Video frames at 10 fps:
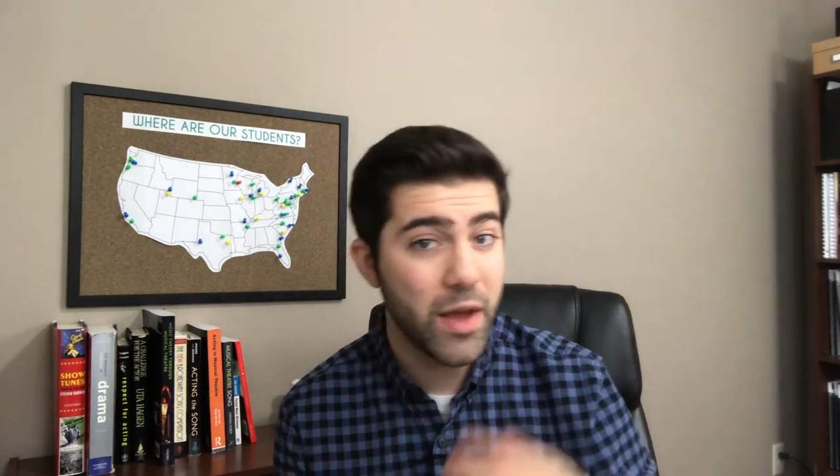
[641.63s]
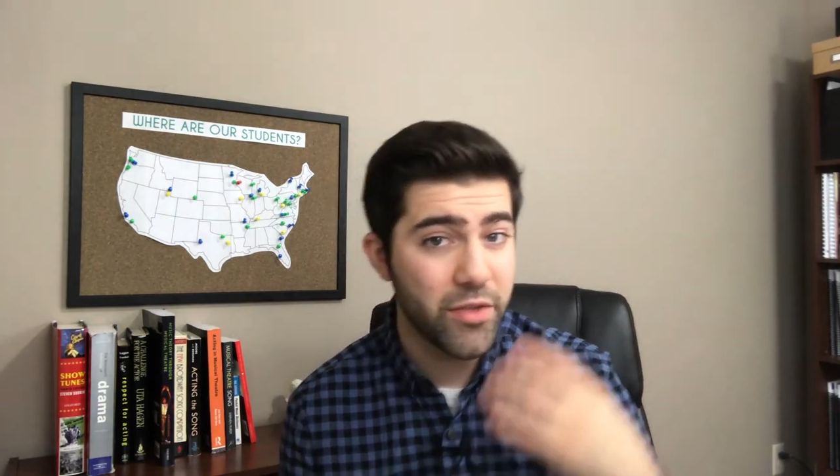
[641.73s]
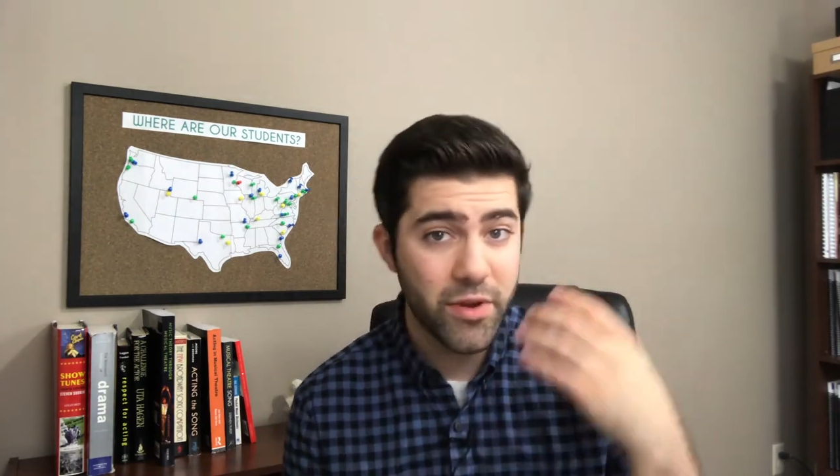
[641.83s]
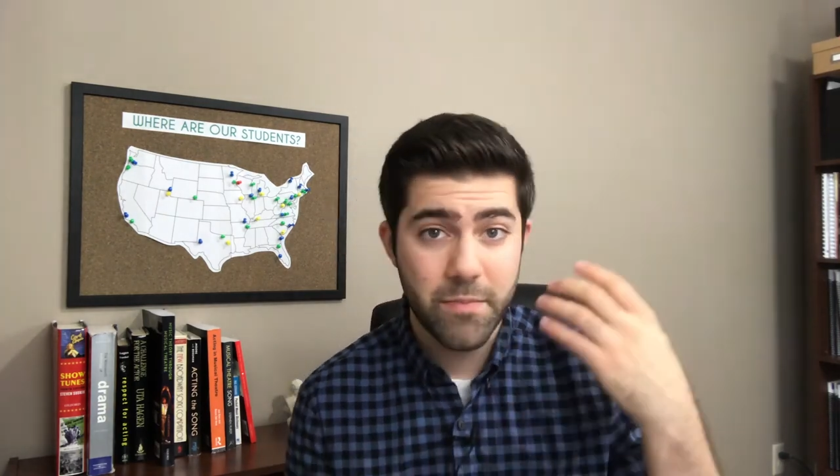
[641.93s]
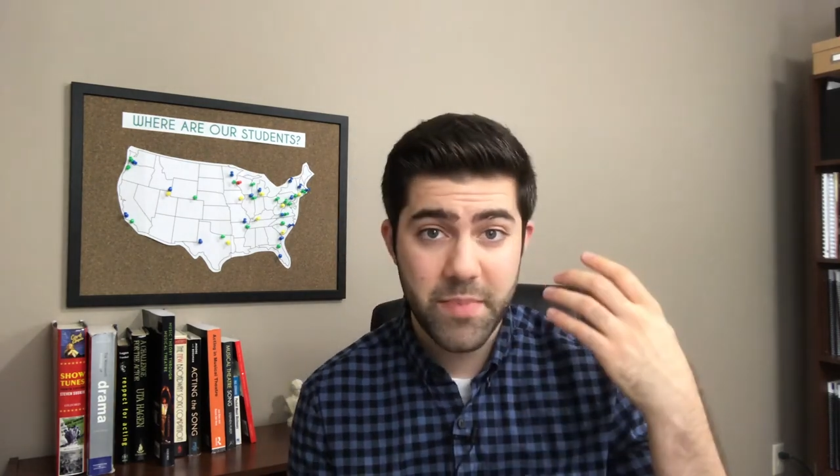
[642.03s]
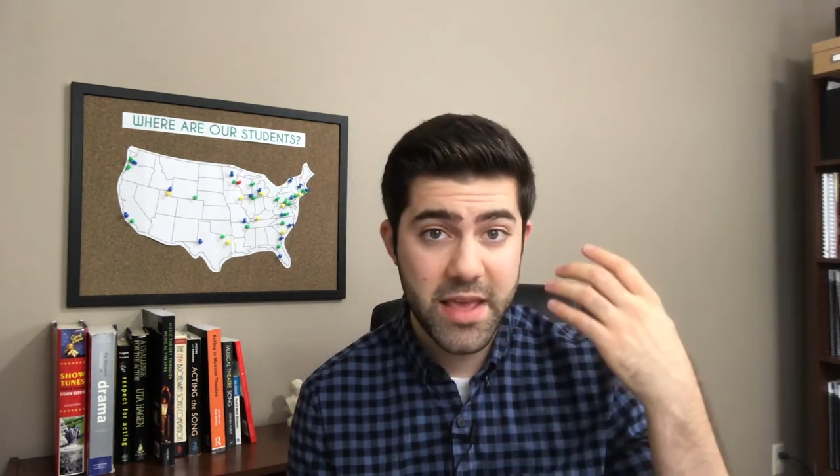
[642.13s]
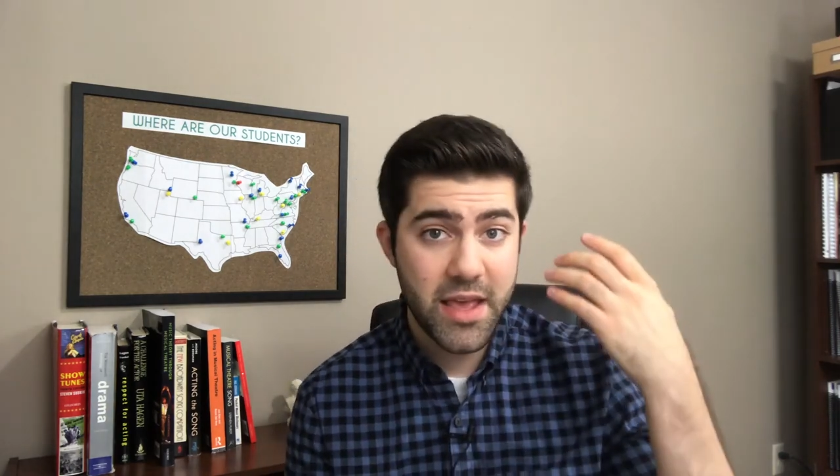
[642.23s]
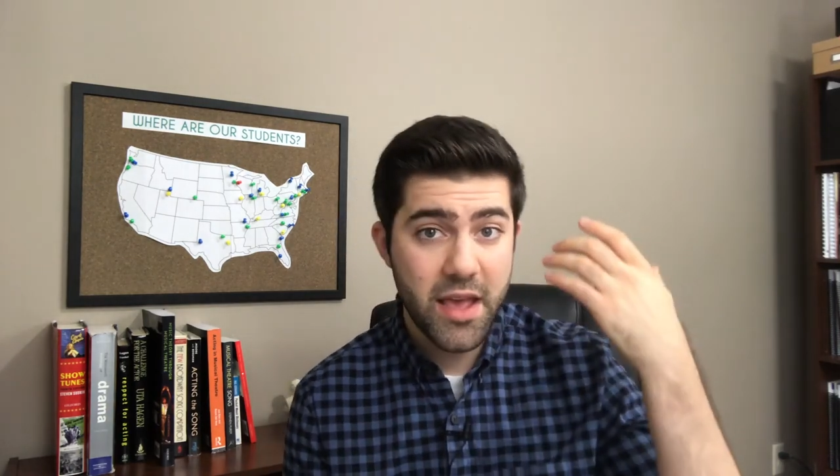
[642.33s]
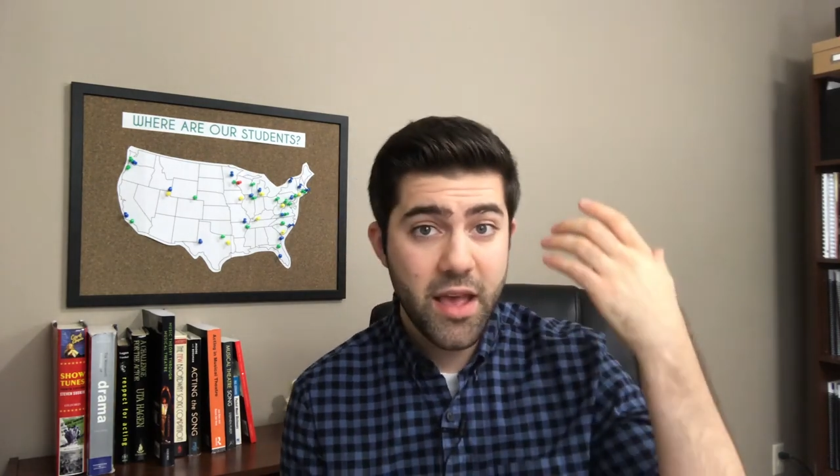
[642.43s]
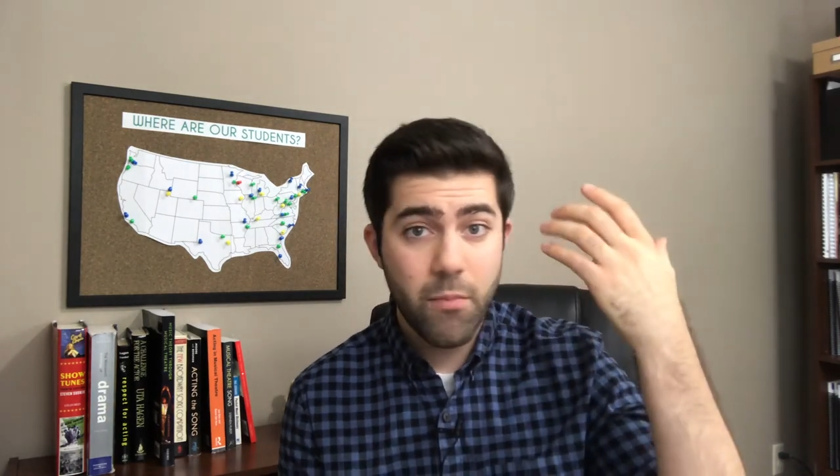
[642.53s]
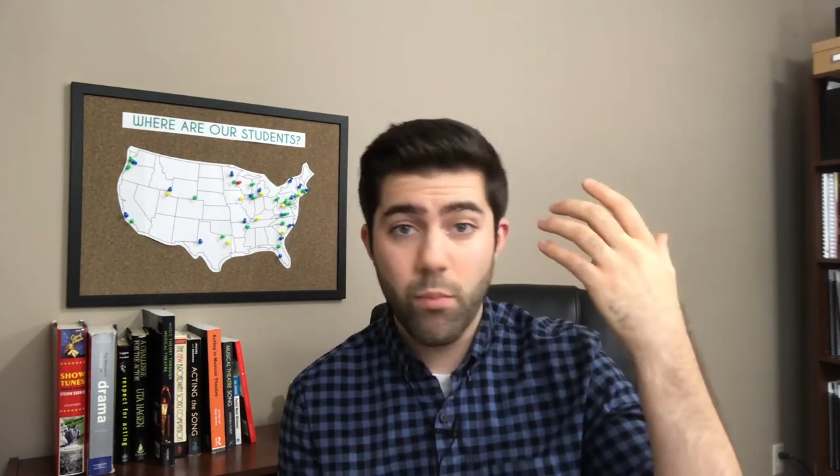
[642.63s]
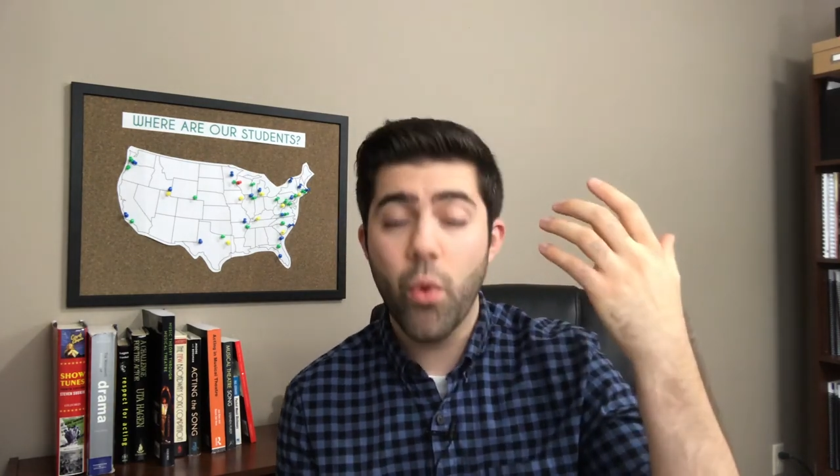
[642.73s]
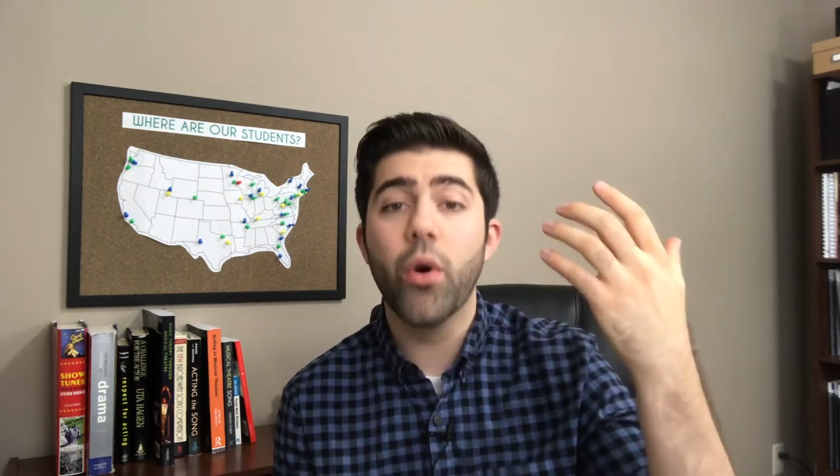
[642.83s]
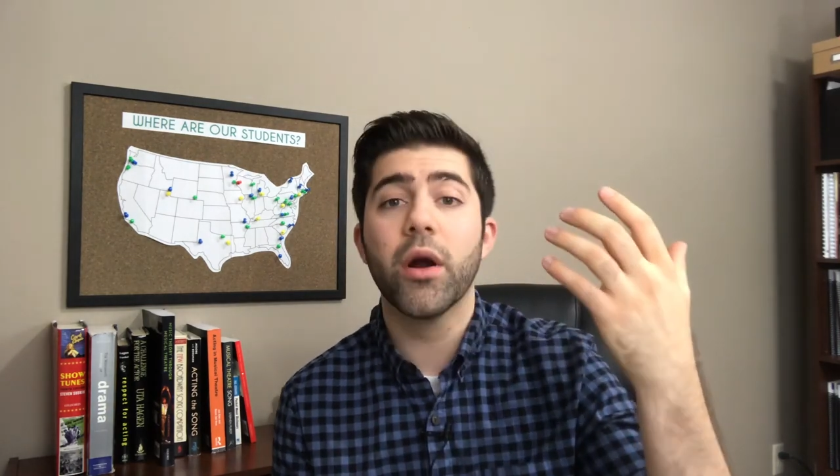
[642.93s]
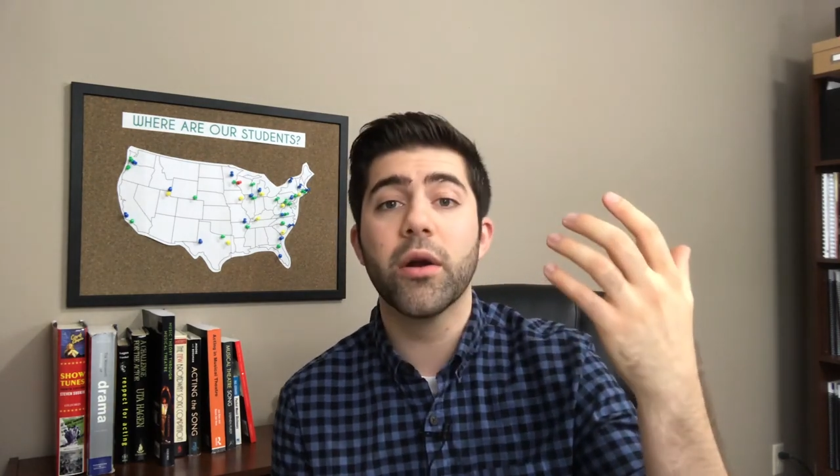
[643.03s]
whether it be
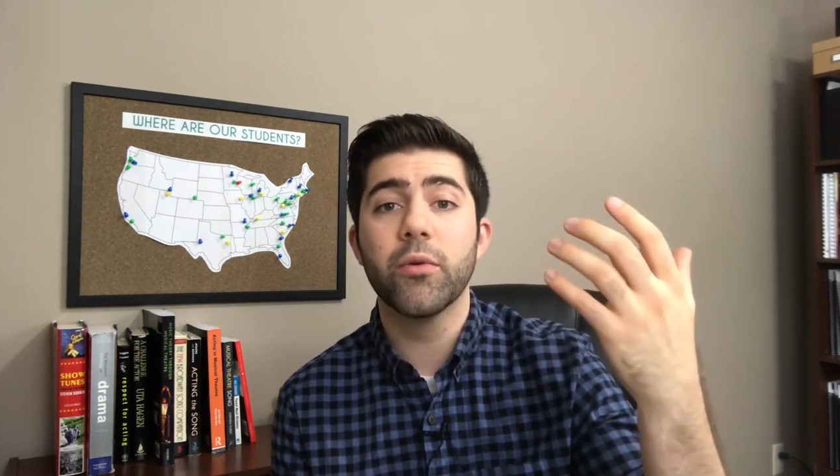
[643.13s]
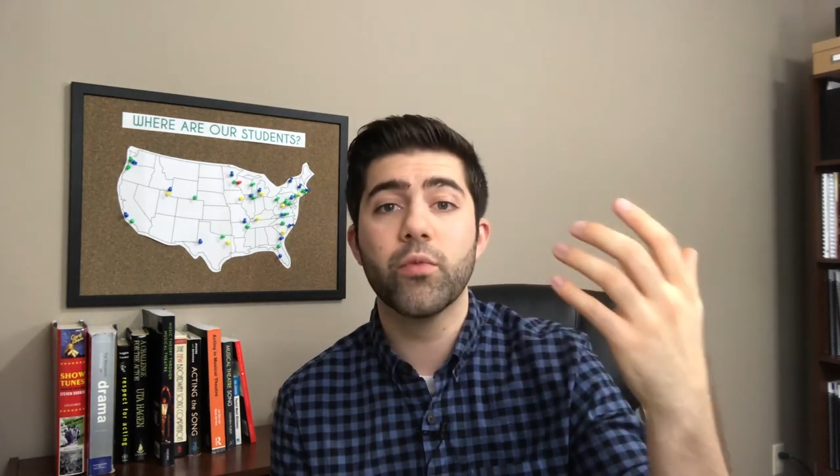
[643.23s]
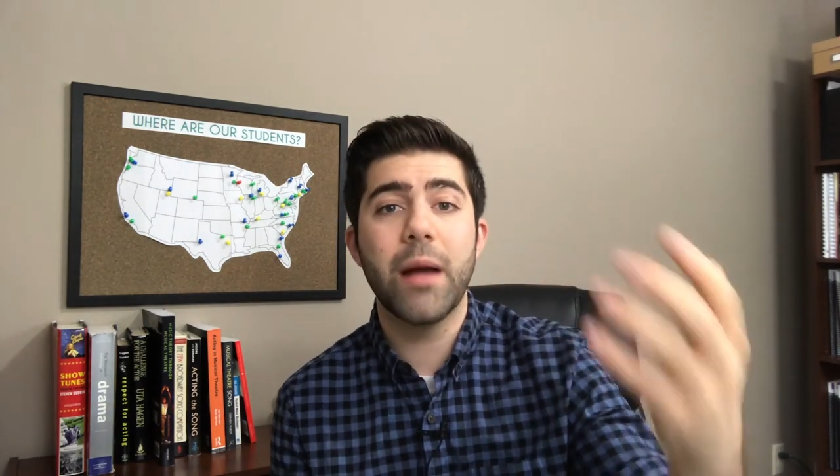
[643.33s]
more